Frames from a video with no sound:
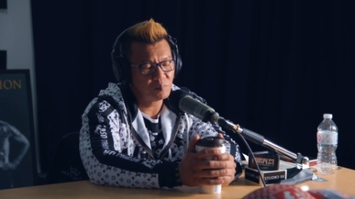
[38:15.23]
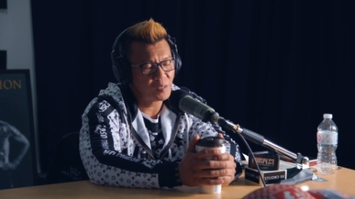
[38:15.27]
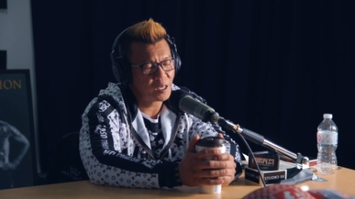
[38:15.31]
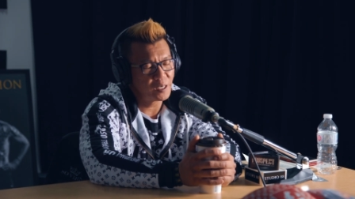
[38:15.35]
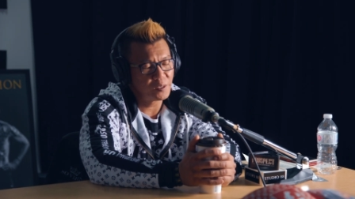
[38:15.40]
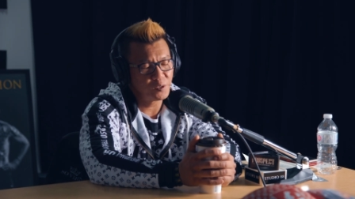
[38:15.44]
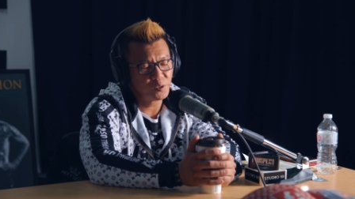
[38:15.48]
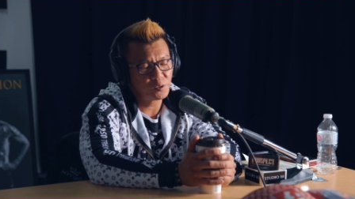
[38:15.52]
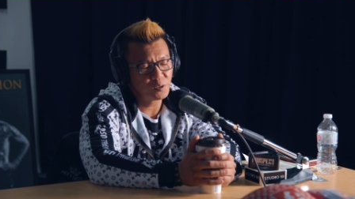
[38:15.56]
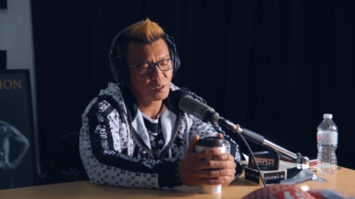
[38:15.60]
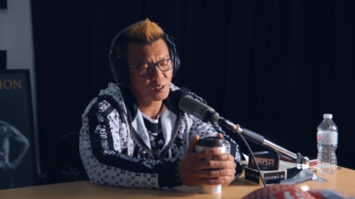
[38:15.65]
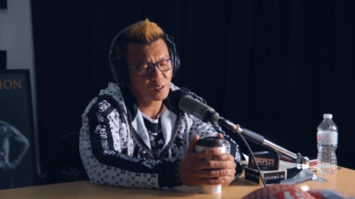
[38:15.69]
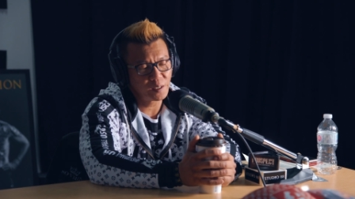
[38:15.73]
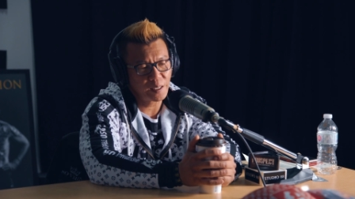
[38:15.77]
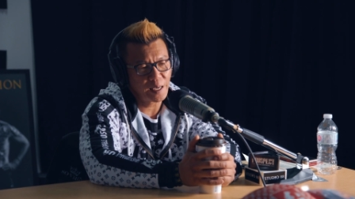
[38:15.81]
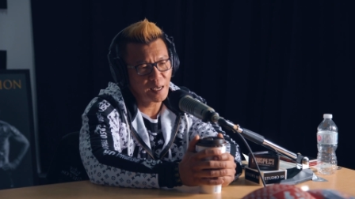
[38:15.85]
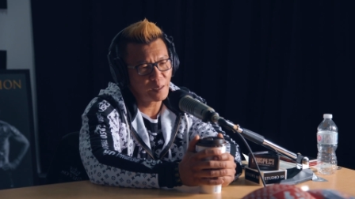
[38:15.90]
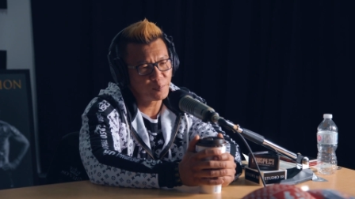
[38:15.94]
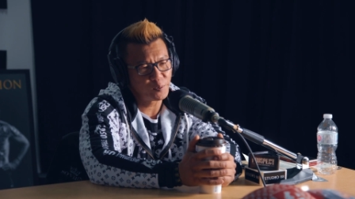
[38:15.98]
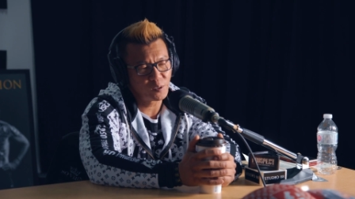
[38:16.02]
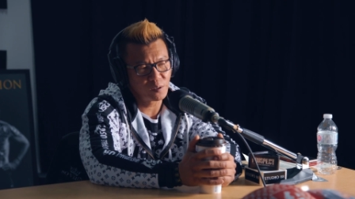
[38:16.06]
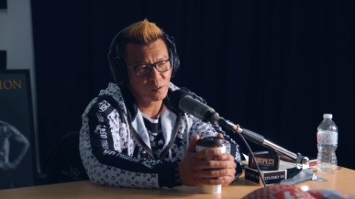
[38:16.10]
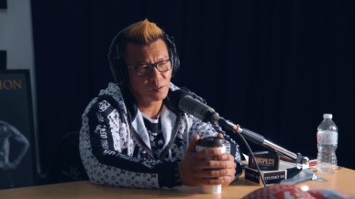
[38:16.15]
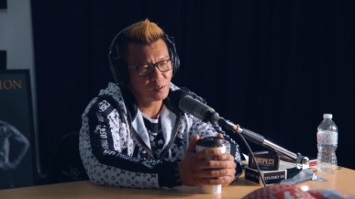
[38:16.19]
I usually
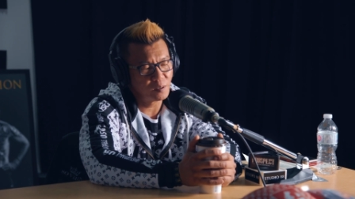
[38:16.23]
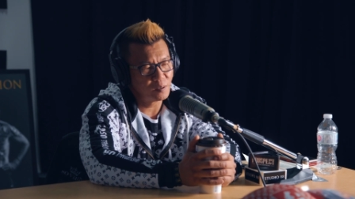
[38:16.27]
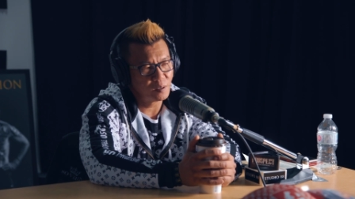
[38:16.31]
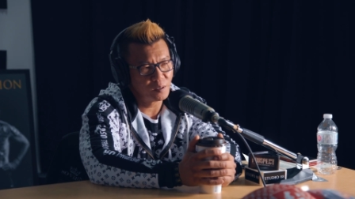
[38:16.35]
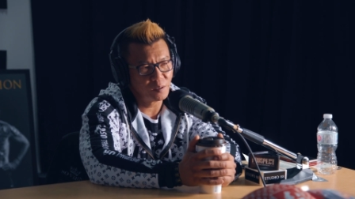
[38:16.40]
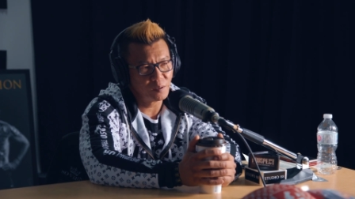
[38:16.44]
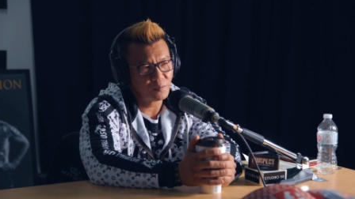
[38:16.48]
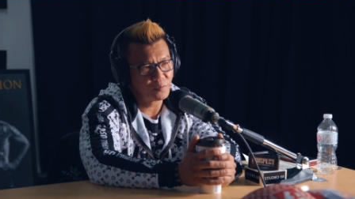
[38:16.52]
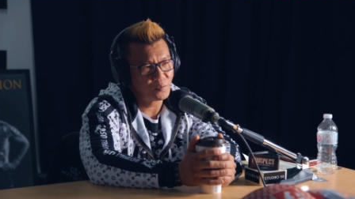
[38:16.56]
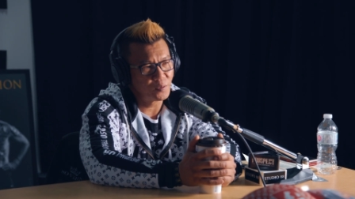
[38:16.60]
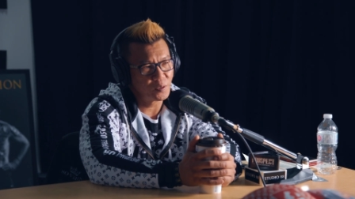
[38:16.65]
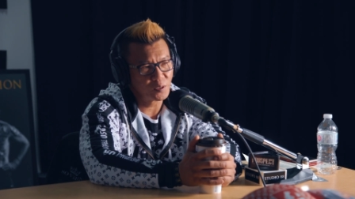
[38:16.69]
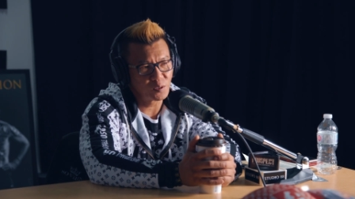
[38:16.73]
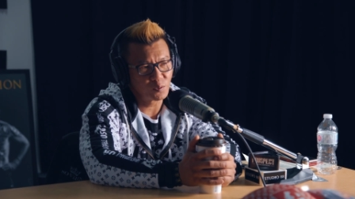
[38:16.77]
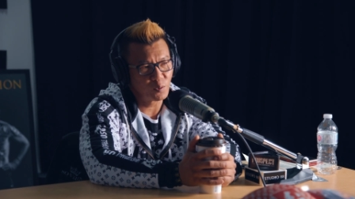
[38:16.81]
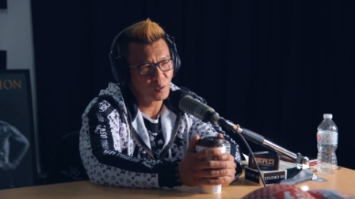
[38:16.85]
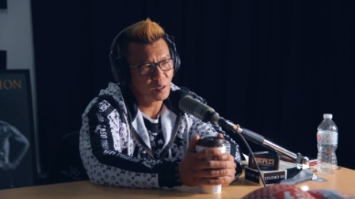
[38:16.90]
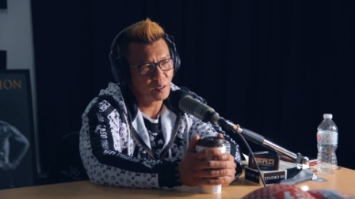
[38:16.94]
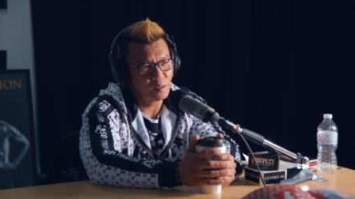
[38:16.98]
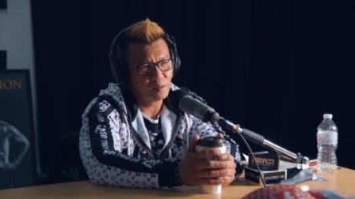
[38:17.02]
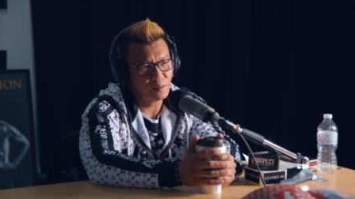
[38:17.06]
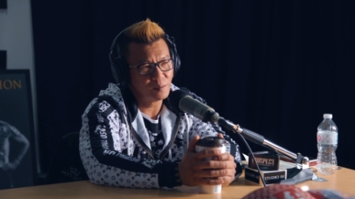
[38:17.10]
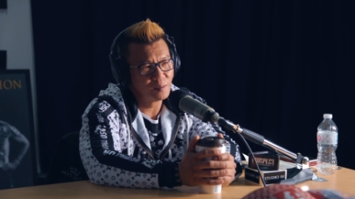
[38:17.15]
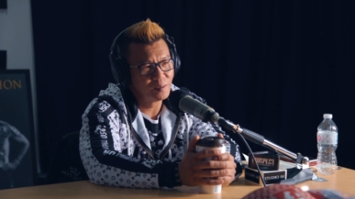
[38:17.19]
capture it on the first
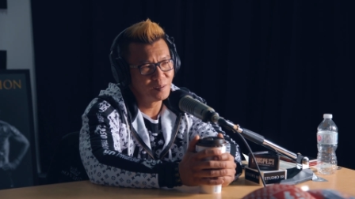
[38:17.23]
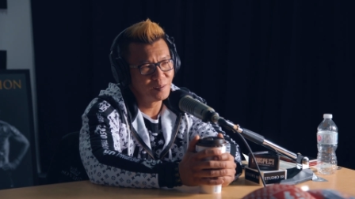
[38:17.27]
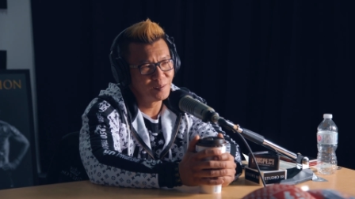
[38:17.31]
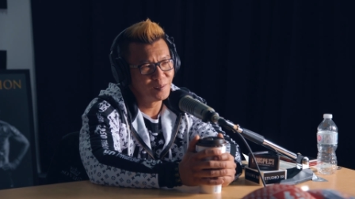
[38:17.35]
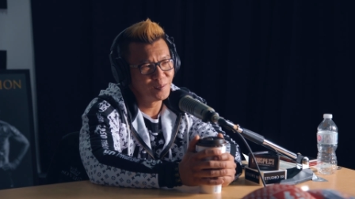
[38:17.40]
run.